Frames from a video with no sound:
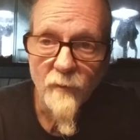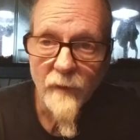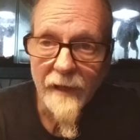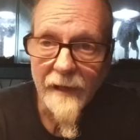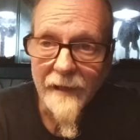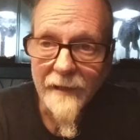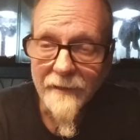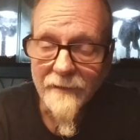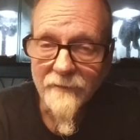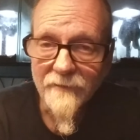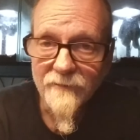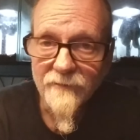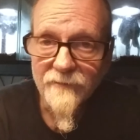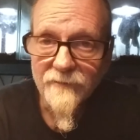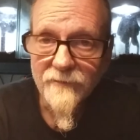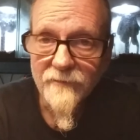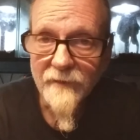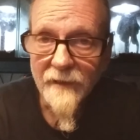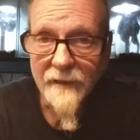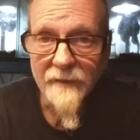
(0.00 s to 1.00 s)

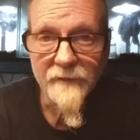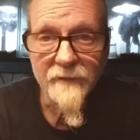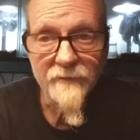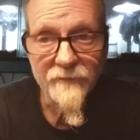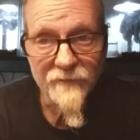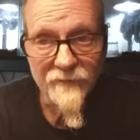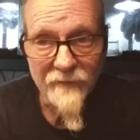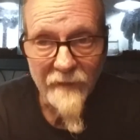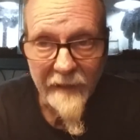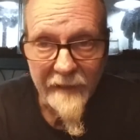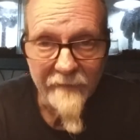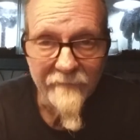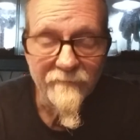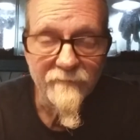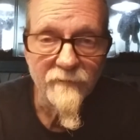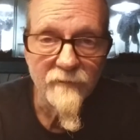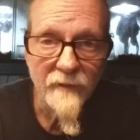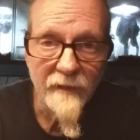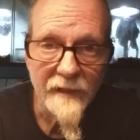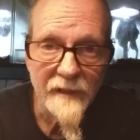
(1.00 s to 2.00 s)
wax and it's safe
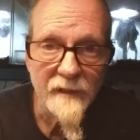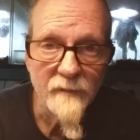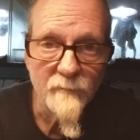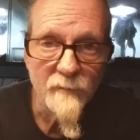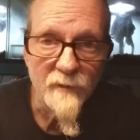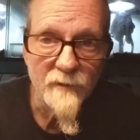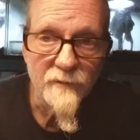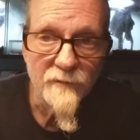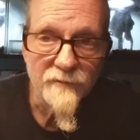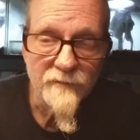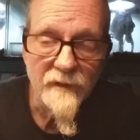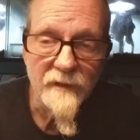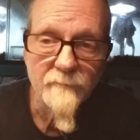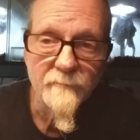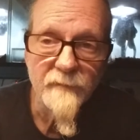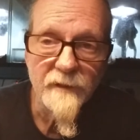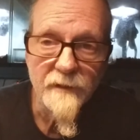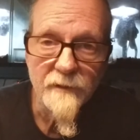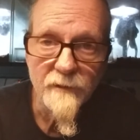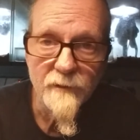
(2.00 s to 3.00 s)
for animals
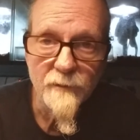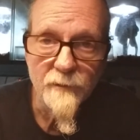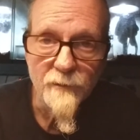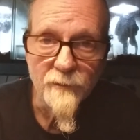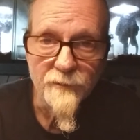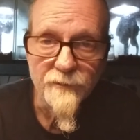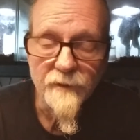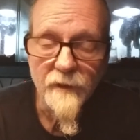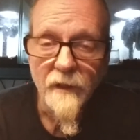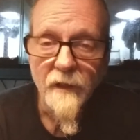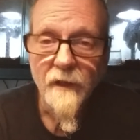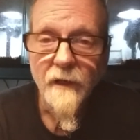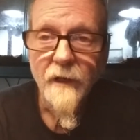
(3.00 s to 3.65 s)
can be used.